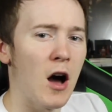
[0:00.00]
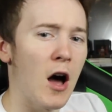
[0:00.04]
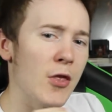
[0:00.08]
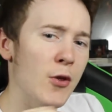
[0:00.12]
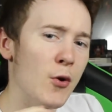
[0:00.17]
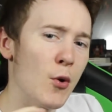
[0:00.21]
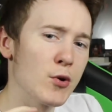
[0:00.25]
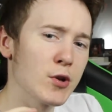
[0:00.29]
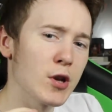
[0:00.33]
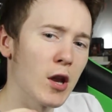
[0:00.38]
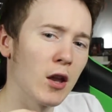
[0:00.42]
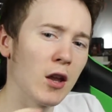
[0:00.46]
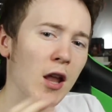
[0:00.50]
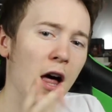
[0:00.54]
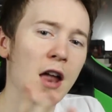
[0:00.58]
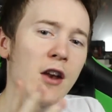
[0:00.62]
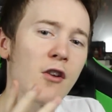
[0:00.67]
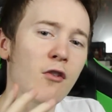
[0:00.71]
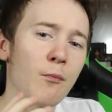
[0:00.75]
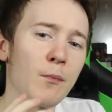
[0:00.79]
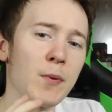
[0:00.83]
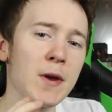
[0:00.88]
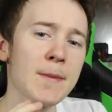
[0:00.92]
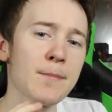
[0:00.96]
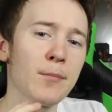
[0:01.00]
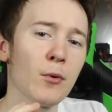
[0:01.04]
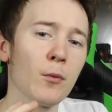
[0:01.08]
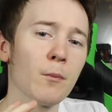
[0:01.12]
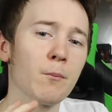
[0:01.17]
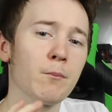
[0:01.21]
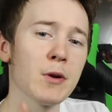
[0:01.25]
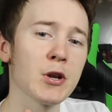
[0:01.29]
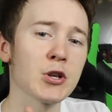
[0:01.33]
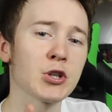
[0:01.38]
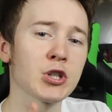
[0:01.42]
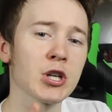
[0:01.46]
There was a lot of people
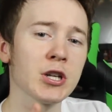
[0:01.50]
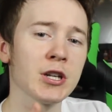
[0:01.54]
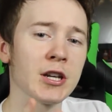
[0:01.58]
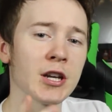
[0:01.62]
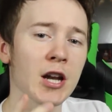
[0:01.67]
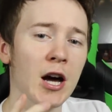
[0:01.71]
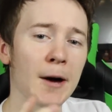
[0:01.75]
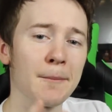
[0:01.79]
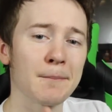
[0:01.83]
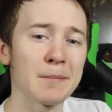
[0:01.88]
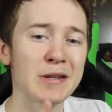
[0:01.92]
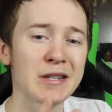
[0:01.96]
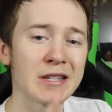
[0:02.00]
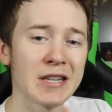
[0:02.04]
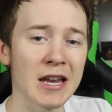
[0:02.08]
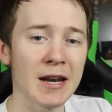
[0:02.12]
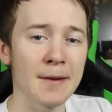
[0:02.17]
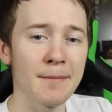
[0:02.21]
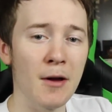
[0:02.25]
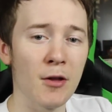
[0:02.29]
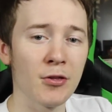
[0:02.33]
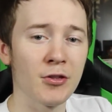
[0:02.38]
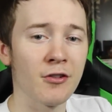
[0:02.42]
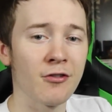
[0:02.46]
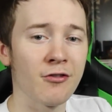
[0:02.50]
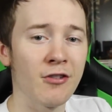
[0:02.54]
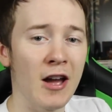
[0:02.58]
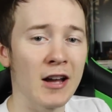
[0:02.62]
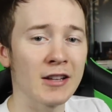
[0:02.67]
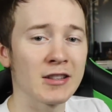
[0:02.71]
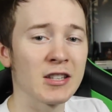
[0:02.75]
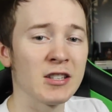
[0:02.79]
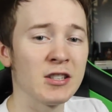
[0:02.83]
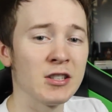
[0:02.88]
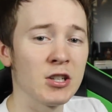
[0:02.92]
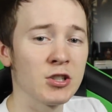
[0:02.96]
bitching and upset about the
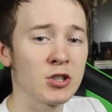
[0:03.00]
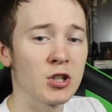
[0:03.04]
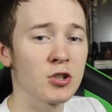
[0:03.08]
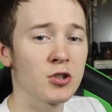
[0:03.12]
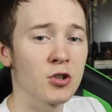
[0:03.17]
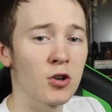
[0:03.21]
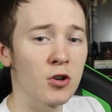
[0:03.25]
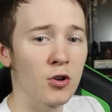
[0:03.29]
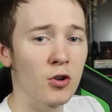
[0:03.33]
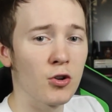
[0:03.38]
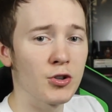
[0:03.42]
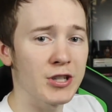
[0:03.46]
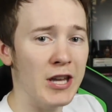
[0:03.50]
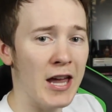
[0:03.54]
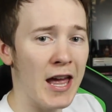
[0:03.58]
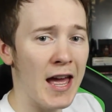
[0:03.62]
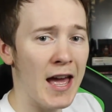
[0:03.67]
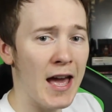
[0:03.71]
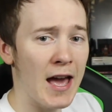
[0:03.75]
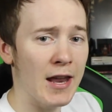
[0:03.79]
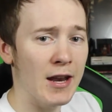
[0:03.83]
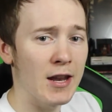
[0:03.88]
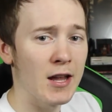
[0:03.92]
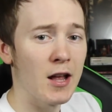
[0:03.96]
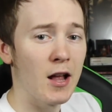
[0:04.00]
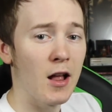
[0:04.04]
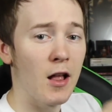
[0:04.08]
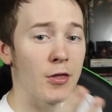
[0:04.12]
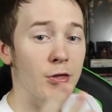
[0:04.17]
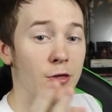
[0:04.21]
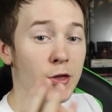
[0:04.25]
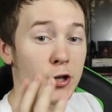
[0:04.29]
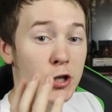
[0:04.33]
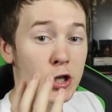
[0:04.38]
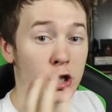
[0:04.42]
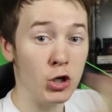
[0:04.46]
fact that Ninja Turtles had
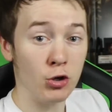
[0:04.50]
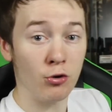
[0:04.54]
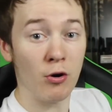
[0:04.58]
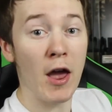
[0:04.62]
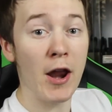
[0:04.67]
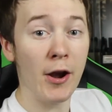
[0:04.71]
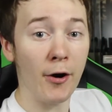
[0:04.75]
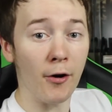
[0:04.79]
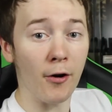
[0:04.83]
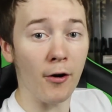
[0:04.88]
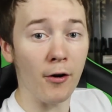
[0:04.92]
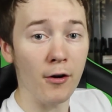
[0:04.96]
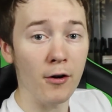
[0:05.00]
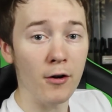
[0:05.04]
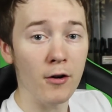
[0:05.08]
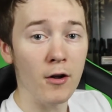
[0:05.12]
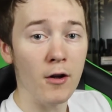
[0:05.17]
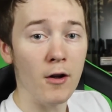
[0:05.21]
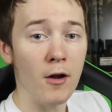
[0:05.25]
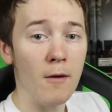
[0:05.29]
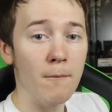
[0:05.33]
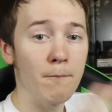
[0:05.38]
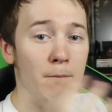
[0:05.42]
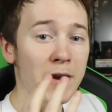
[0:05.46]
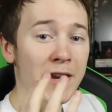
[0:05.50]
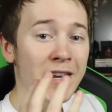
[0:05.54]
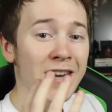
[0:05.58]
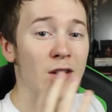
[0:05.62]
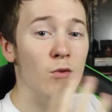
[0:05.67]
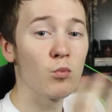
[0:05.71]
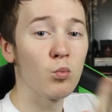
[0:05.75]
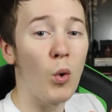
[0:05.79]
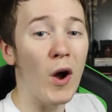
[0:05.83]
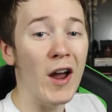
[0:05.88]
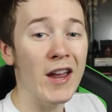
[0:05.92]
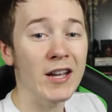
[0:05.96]
the Shredder being
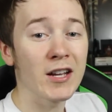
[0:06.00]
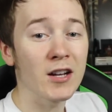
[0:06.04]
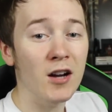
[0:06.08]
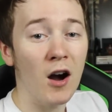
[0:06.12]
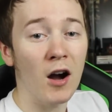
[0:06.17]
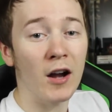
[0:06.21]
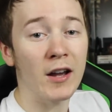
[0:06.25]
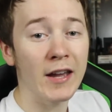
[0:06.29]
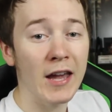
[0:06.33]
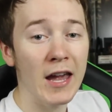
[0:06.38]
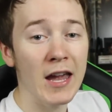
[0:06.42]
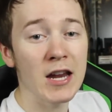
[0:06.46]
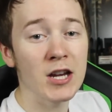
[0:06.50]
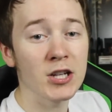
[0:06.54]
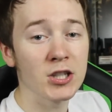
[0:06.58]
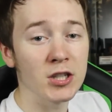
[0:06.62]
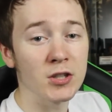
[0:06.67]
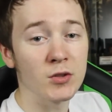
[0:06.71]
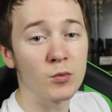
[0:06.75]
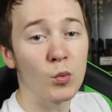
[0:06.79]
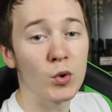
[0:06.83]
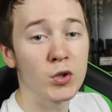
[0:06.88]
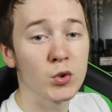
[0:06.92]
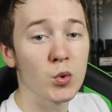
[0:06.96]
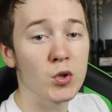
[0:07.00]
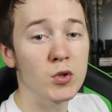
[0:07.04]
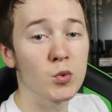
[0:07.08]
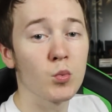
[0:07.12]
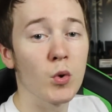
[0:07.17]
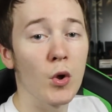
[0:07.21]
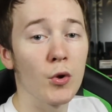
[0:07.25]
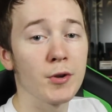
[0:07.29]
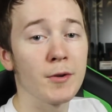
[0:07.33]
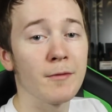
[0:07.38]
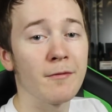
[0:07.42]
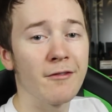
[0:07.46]
a white Caucasian, which was
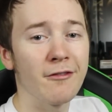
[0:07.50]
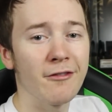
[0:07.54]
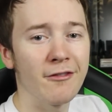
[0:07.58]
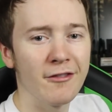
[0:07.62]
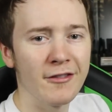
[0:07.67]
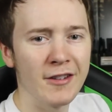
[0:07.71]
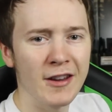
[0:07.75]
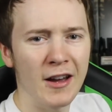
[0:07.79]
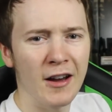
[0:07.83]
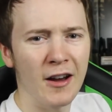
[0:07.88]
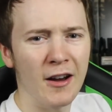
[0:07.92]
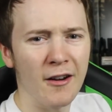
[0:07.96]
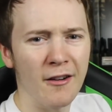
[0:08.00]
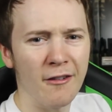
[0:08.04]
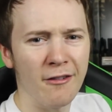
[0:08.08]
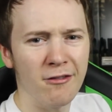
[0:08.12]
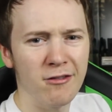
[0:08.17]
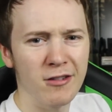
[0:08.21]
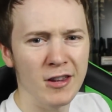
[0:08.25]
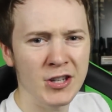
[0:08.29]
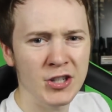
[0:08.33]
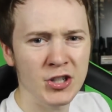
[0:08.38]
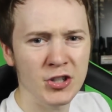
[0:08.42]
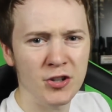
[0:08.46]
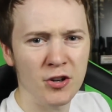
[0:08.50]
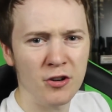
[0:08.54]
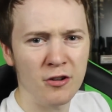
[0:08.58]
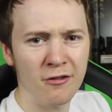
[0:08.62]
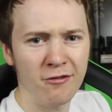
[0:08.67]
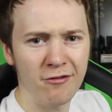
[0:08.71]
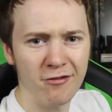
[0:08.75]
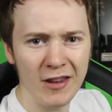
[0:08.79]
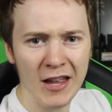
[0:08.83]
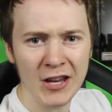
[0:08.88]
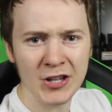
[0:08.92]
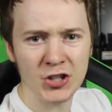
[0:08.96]
William
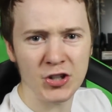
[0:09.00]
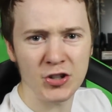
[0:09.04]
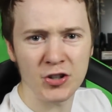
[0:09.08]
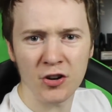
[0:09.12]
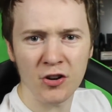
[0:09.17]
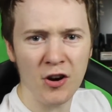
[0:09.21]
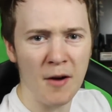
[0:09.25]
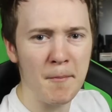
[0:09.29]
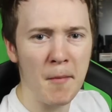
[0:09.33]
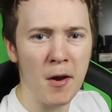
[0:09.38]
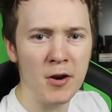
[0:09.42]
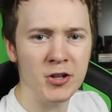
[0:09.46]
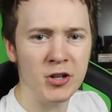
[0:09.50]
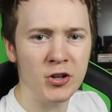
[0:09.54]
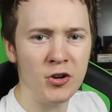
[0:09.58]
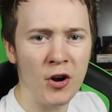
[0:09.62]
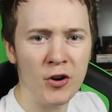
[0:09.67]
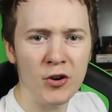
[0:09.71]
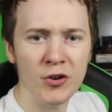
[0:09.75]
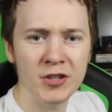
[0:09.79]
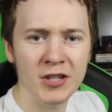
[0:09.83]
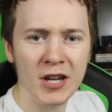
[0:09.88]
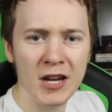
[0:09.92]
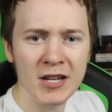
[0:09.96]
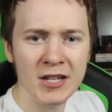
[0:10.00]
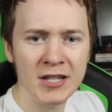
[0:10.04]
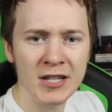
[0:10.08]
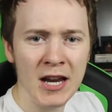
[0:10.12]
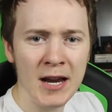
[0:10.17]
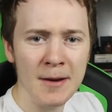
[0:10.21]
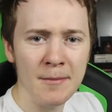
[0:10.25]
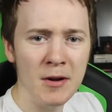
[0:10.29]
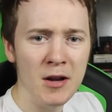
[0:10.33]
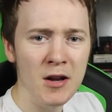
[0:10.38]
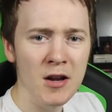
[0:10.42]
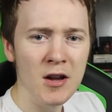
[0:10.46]
Fletchner, I'm not sure how you say his
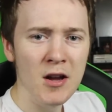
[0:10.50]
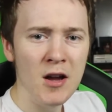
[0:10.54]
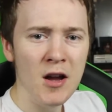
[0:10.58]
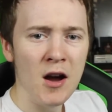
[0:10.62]
name.